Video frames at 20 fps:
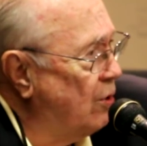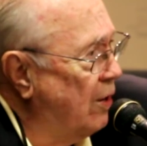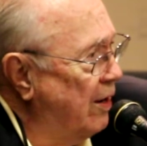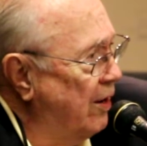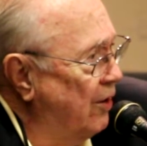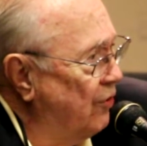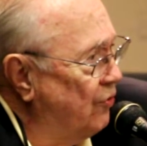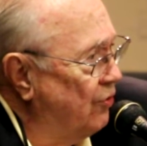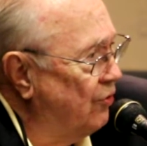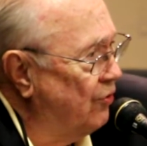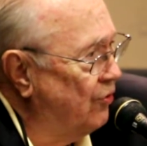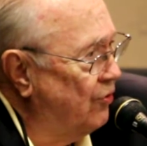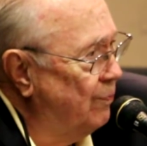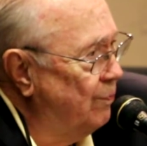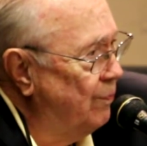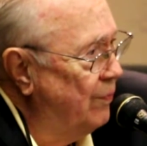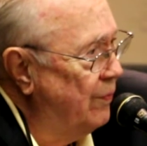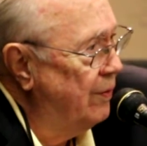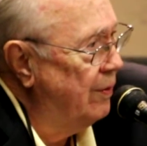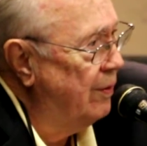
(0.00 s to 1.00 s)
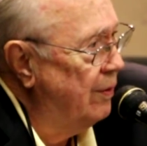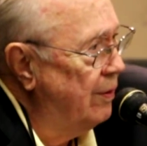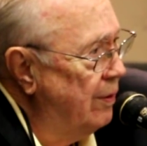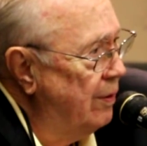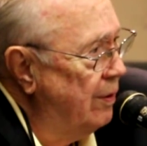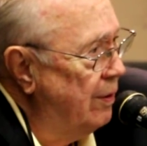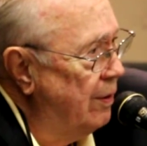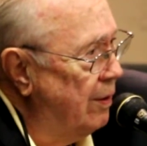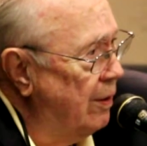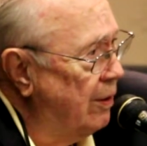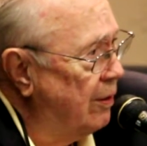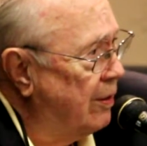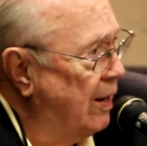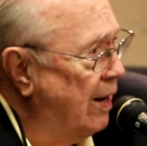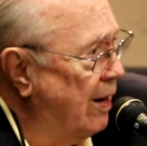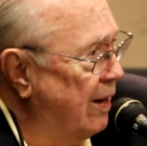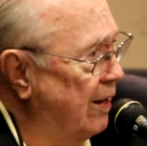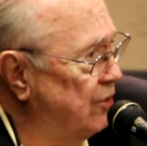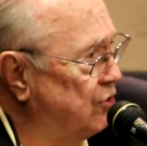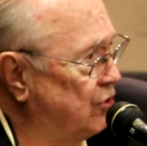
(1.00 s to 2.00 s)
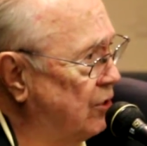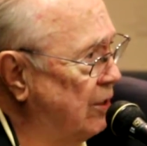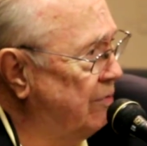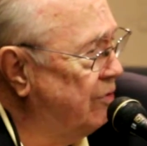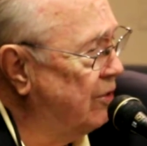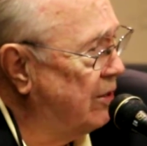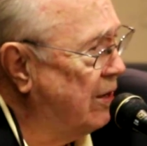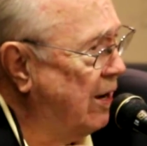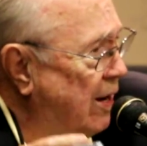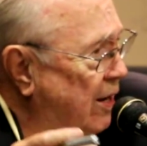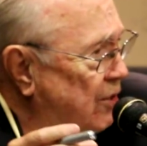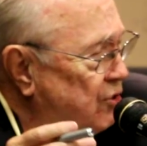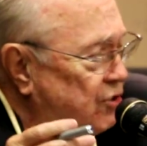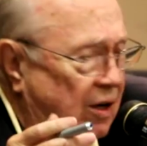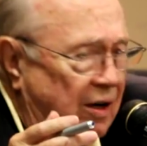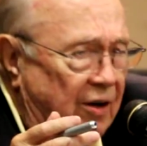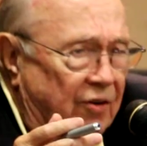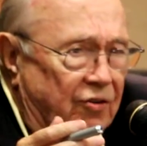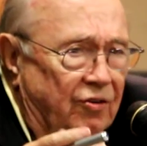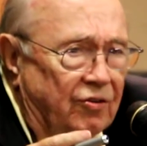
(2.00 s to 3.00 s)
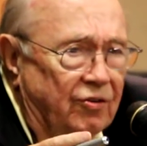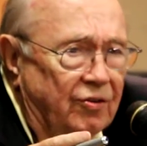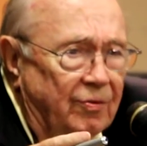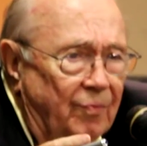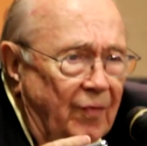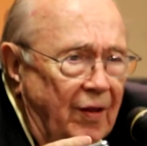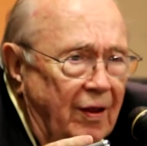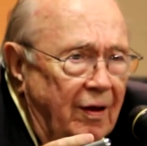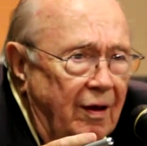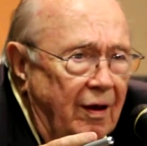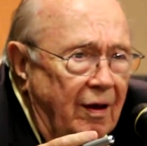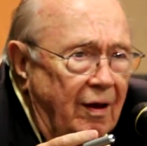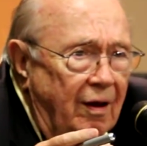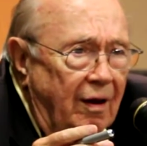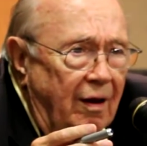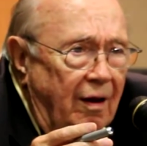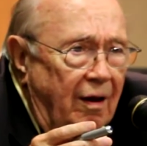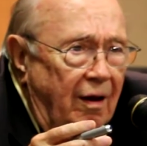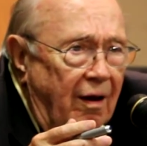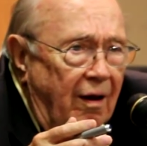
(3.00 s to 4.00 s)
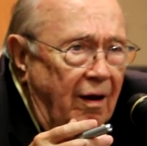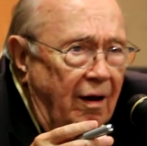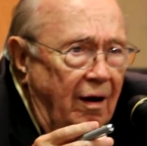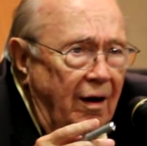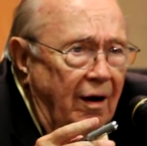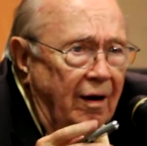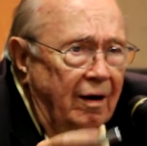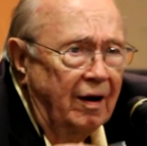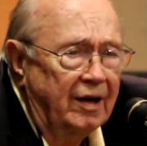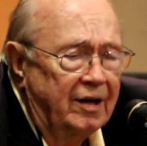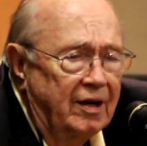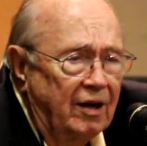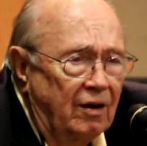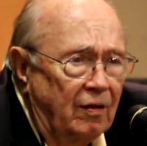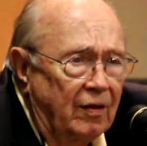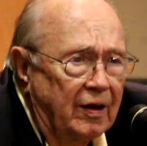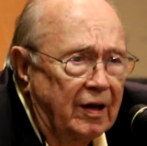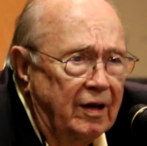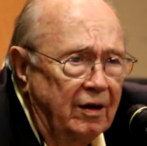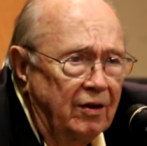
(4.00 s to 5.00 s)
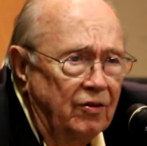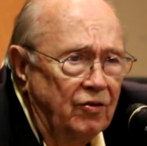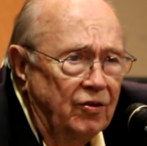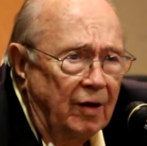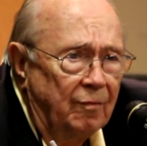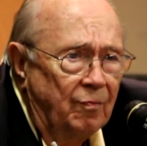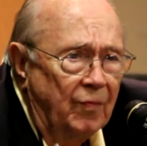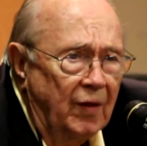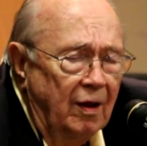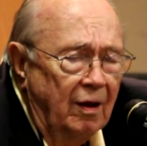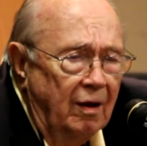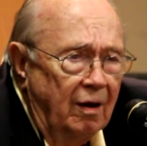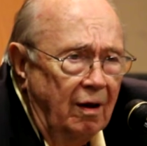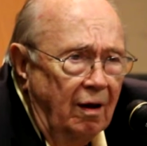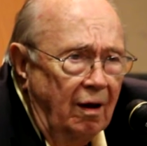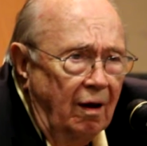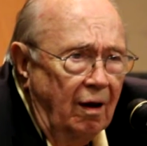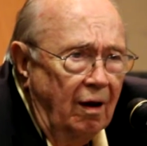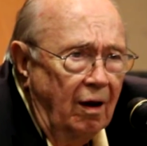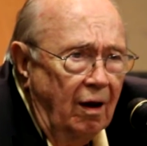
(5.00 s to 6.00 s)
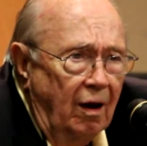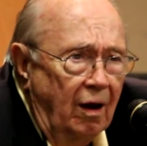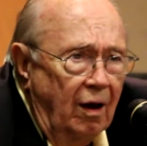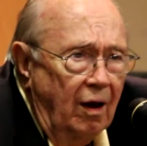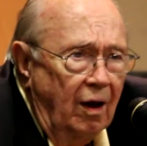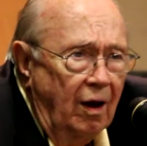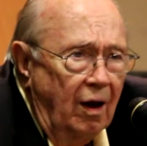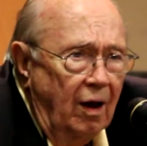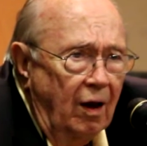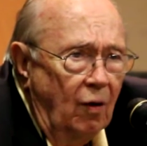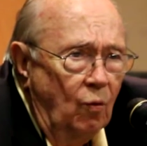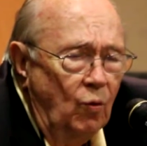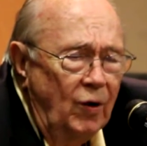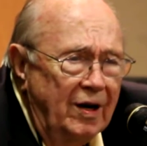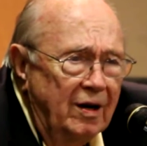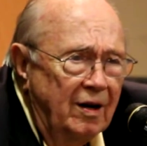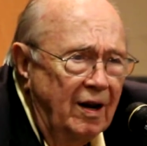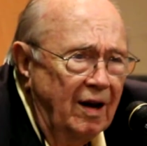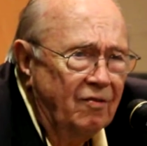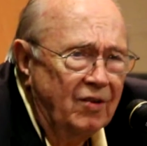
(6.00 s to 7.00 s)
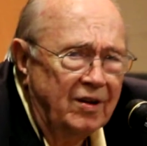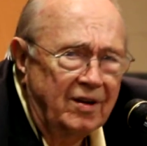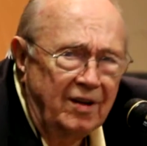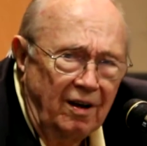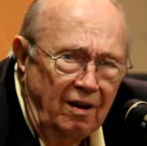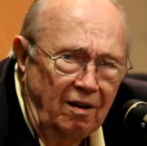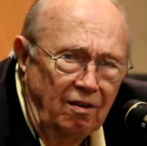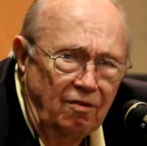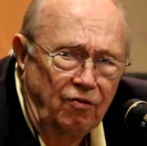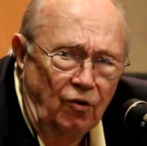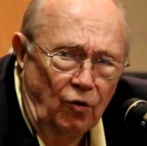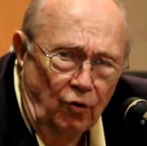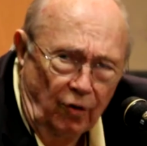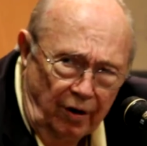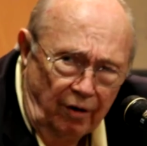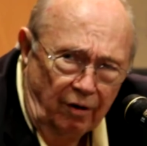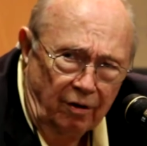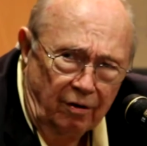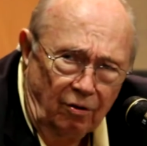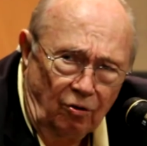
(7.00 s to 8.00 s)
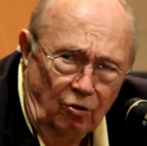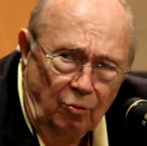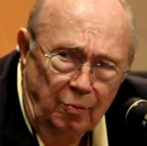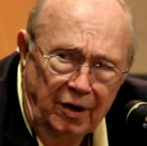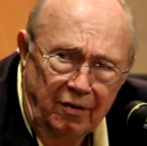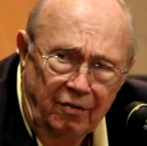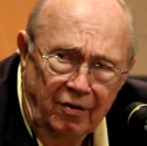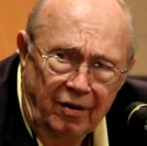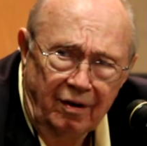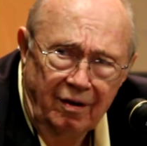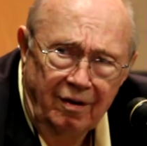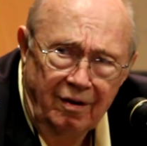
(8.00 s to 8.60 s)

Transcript: classes, uh, college, junior college classes, and I tell the kids that we didn't have a telephone in our home, even,